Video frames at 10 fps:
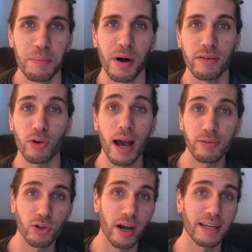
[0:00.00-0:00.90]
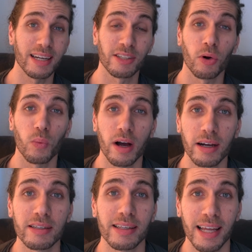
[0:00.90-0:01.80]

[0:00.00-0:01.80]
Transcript: But if you have tried and it's not worked,